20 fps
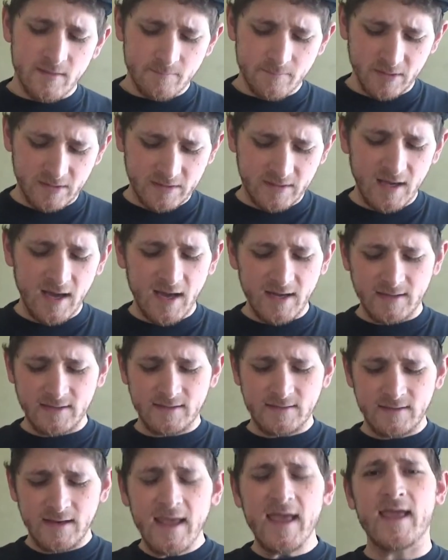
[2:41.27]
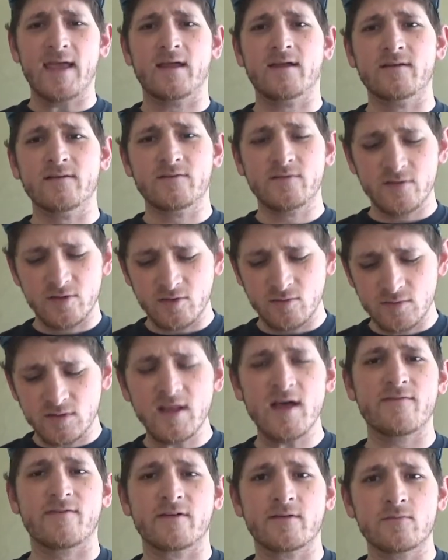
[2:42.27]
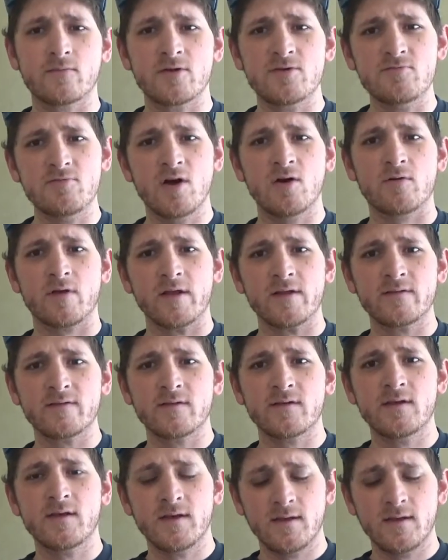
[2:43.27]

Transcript: but god dang, do you love it when you own it.